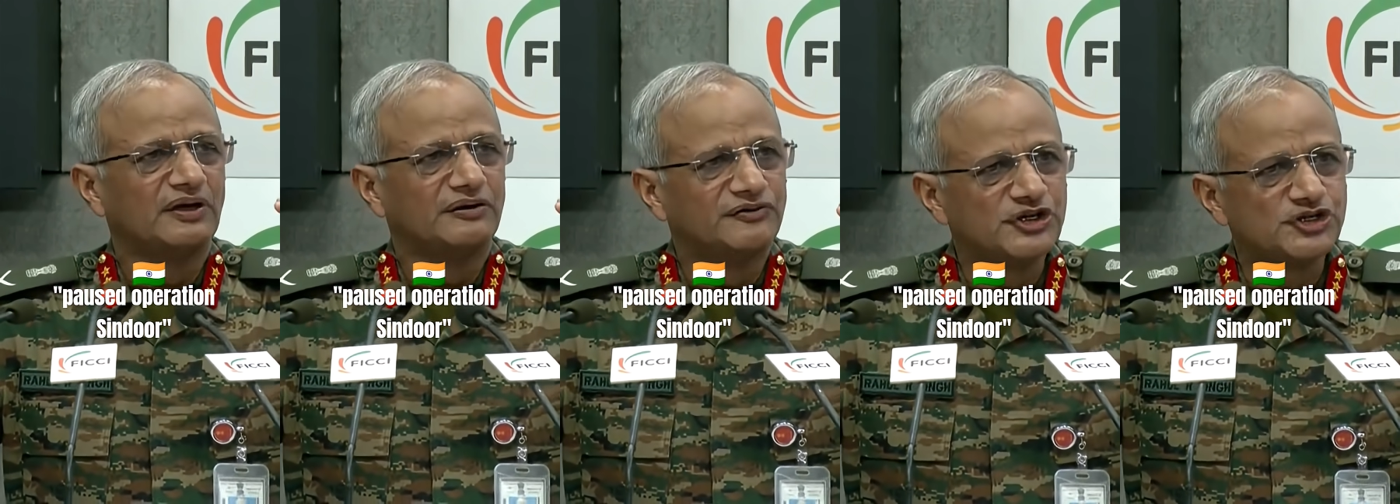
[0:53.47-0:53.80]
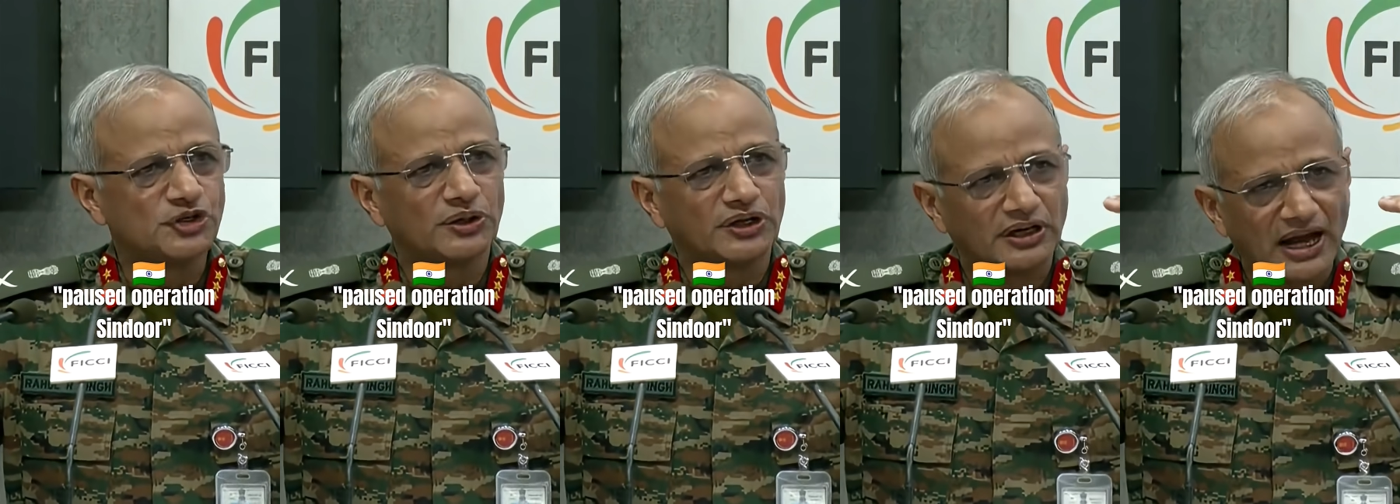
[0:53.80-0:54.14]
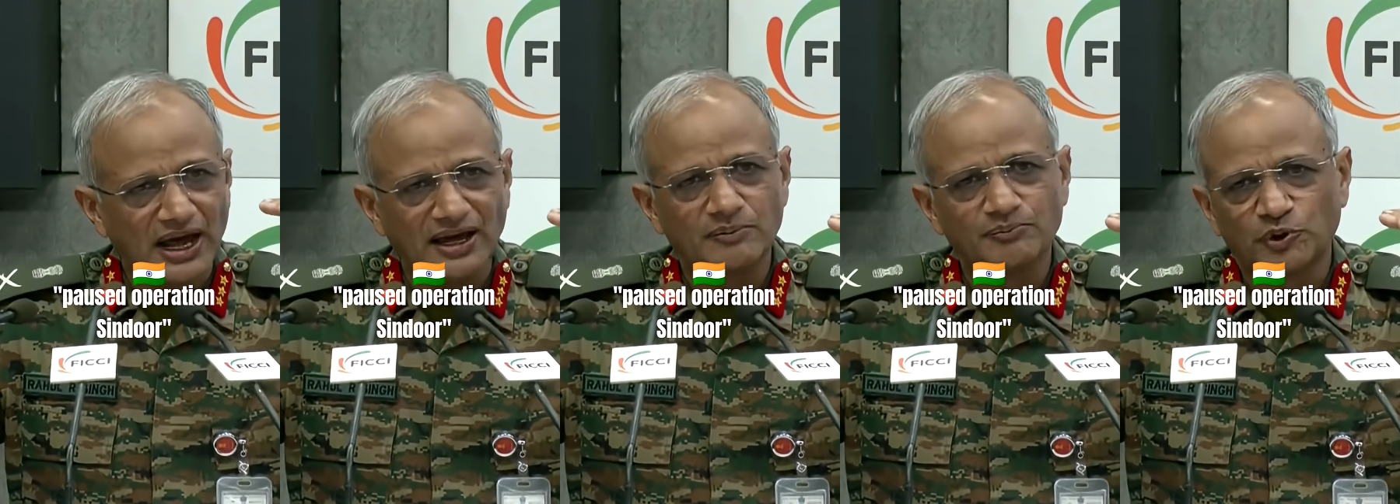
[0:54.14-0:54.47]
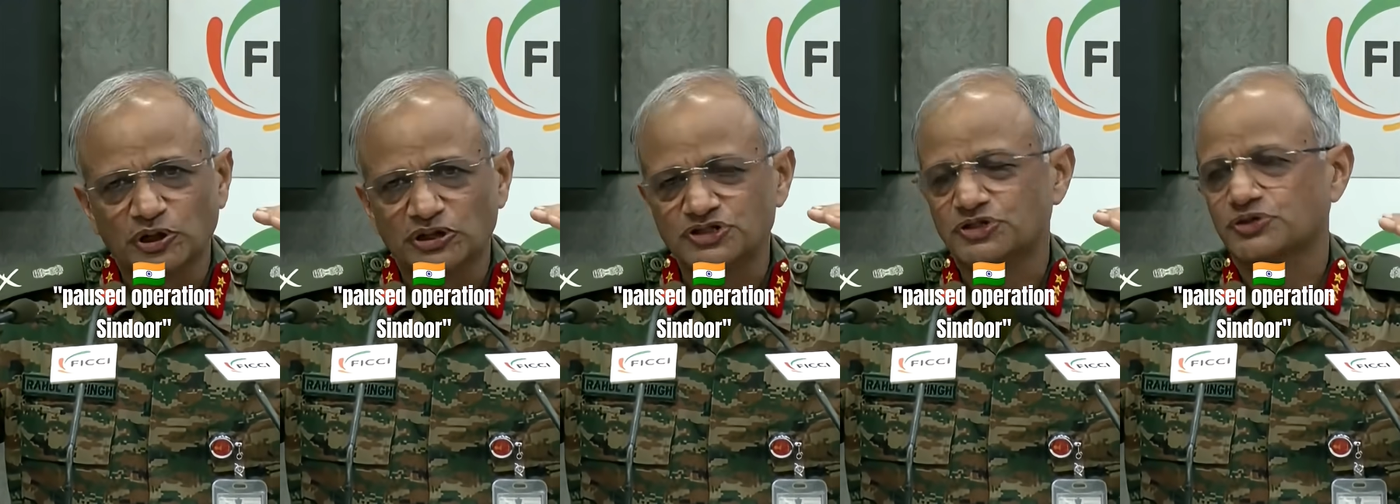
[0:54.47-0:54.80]
we should try and
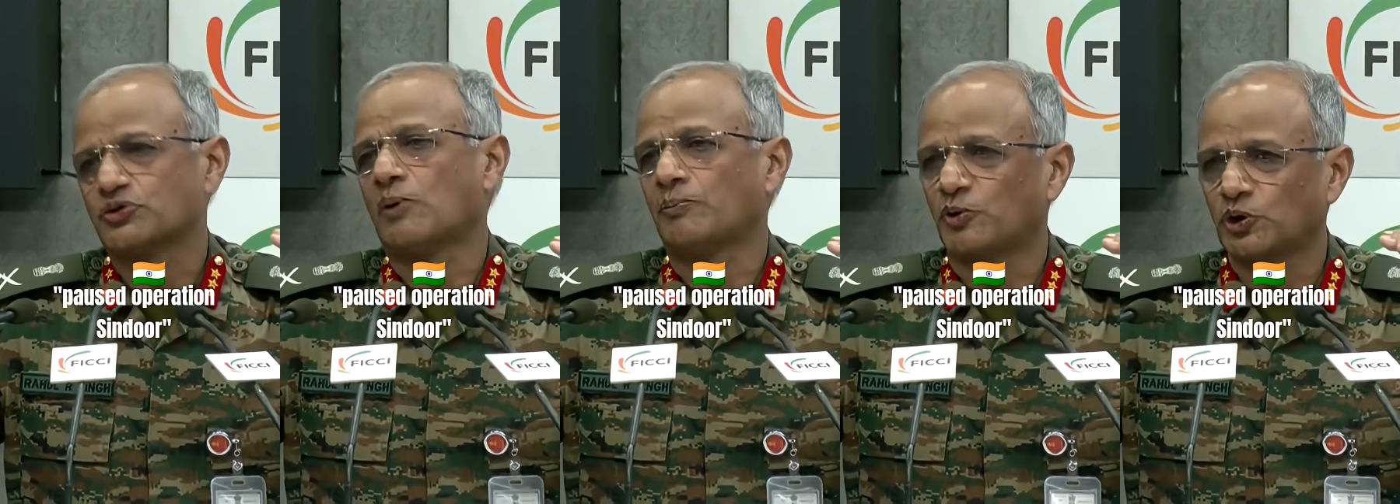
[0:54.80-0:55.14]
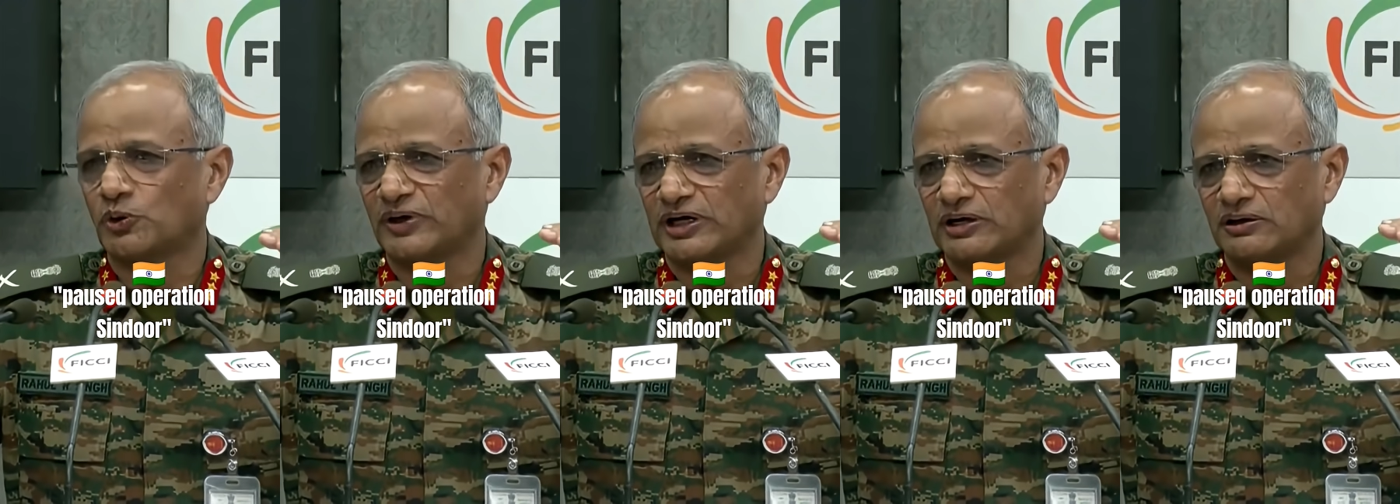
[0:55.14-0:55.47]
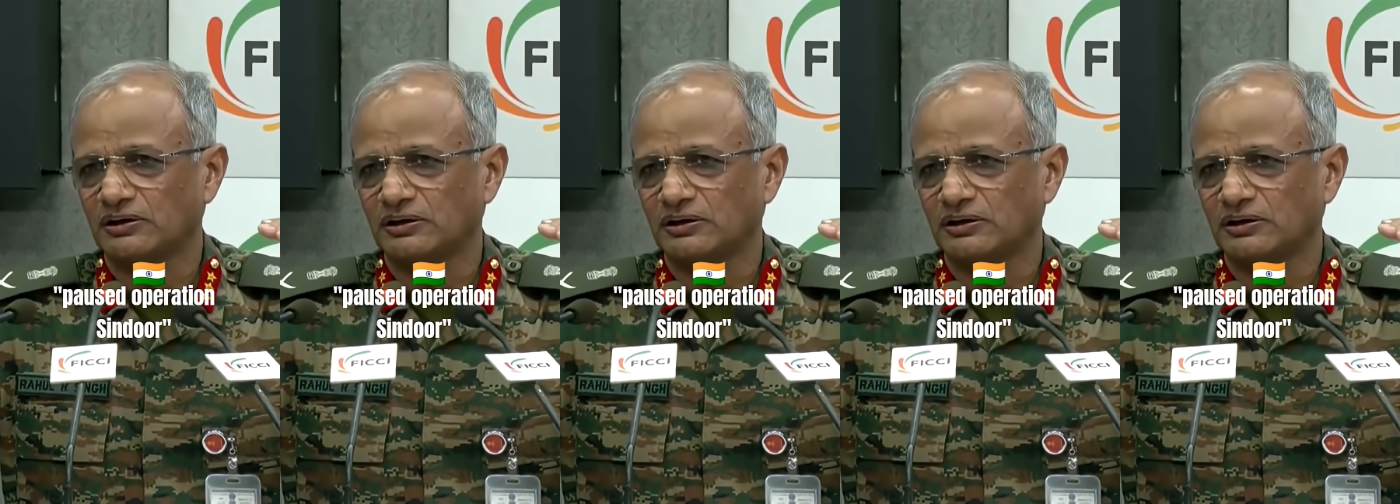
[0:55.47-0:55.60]
put a stop to it.